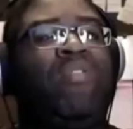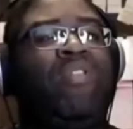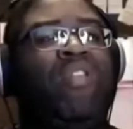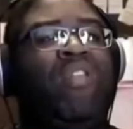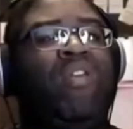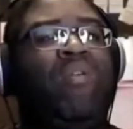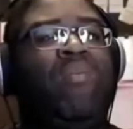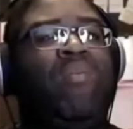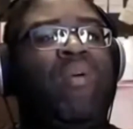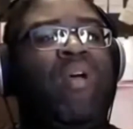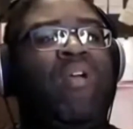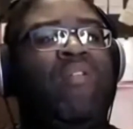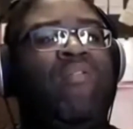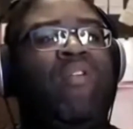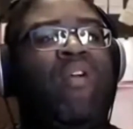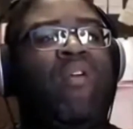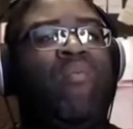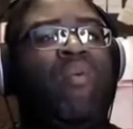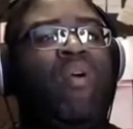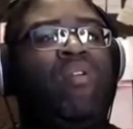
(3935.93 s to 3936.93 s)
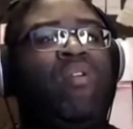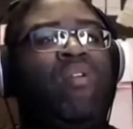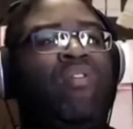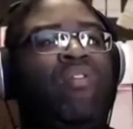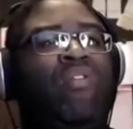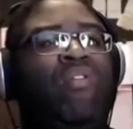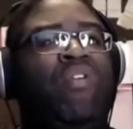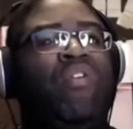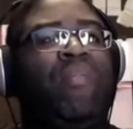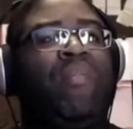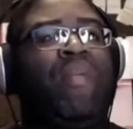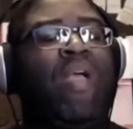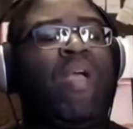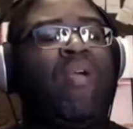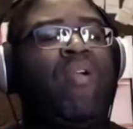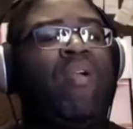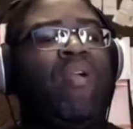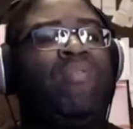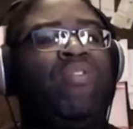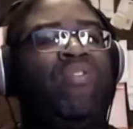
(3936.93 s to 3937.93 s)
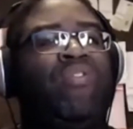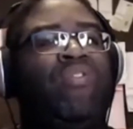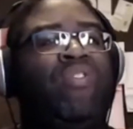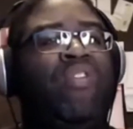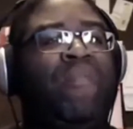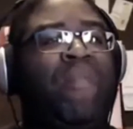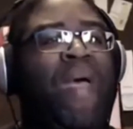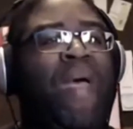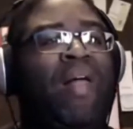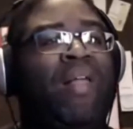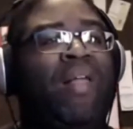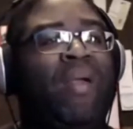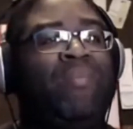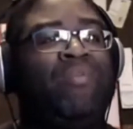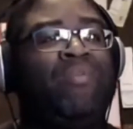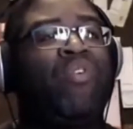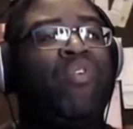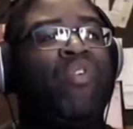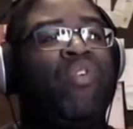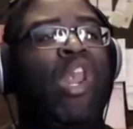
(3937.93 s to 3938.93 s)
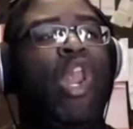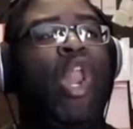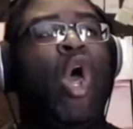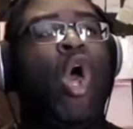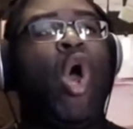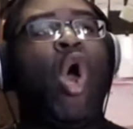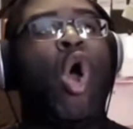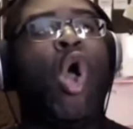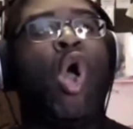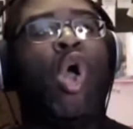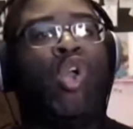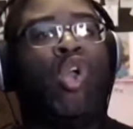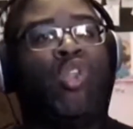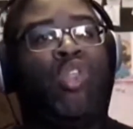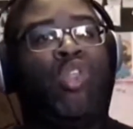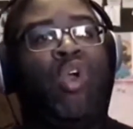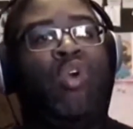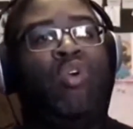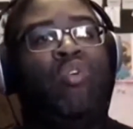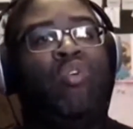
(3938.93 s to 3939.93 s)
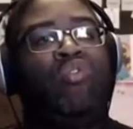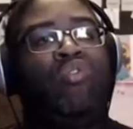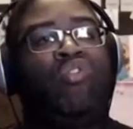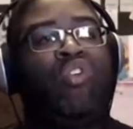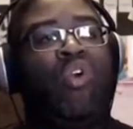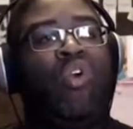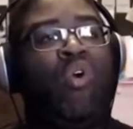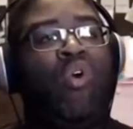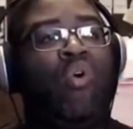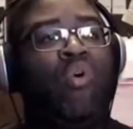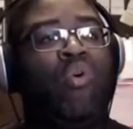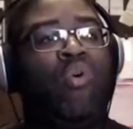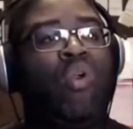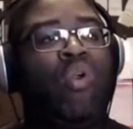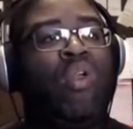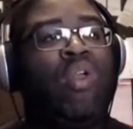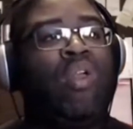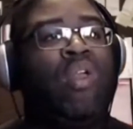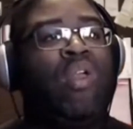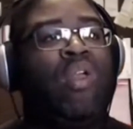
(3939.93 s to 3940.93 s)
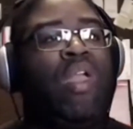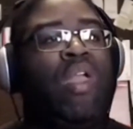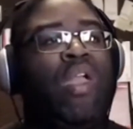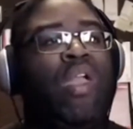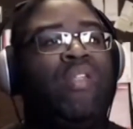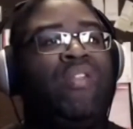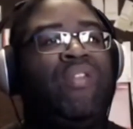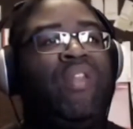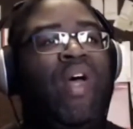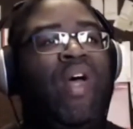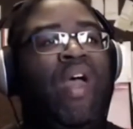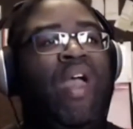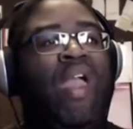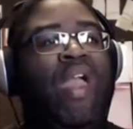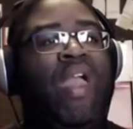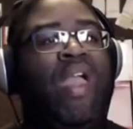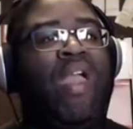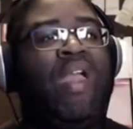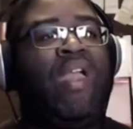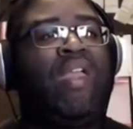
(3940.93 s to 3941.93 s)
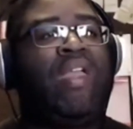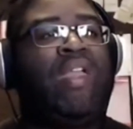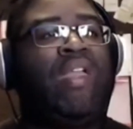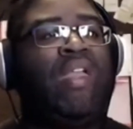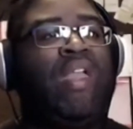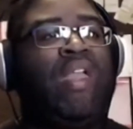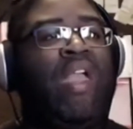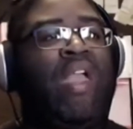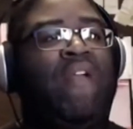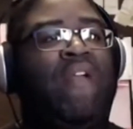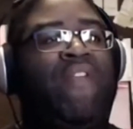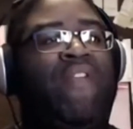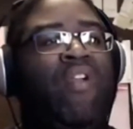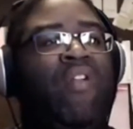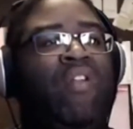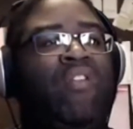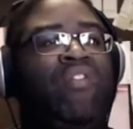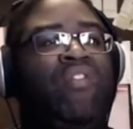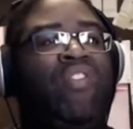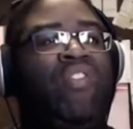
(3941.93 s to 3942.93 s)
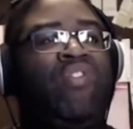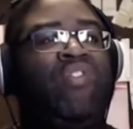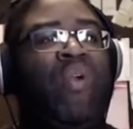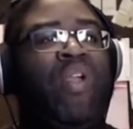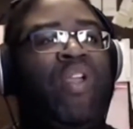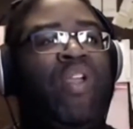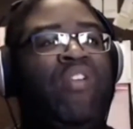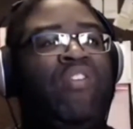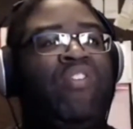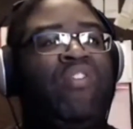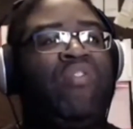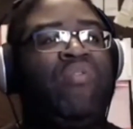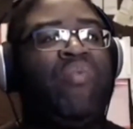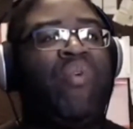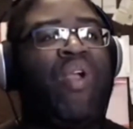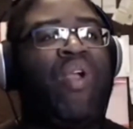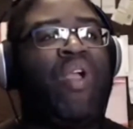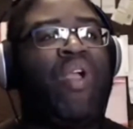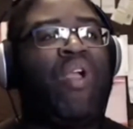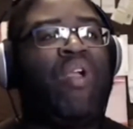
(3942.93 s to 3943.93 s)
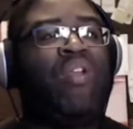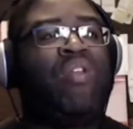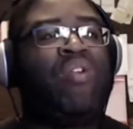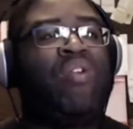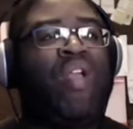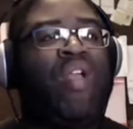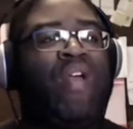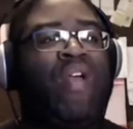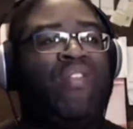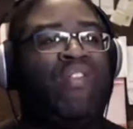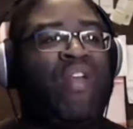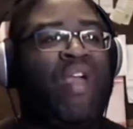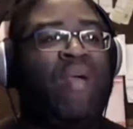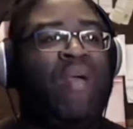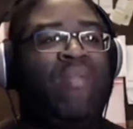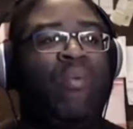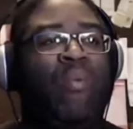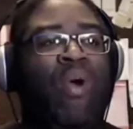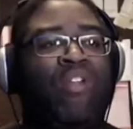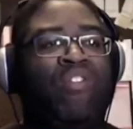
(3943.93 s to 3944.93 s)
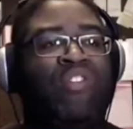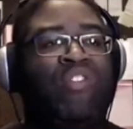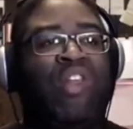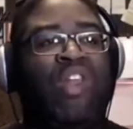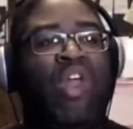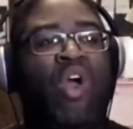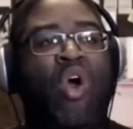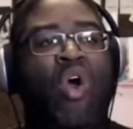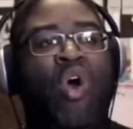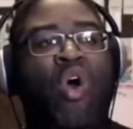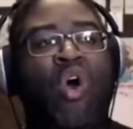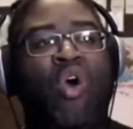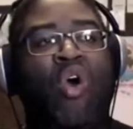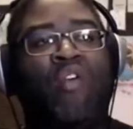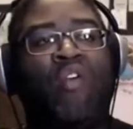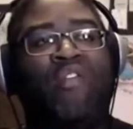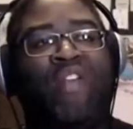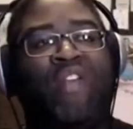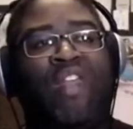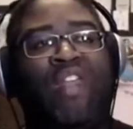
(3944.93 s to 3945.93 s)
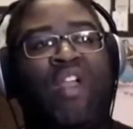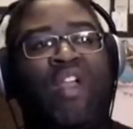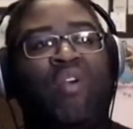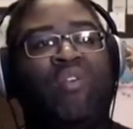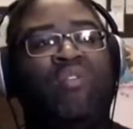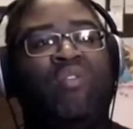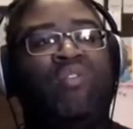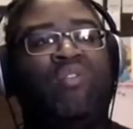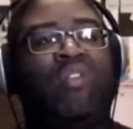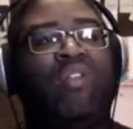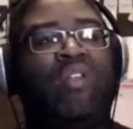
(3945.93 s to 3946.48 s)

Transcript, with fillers: to them. I've watched a few of their bat reps. Their bat reps are long, though. So it's like if you're in a situation where you got the time to watch long videos,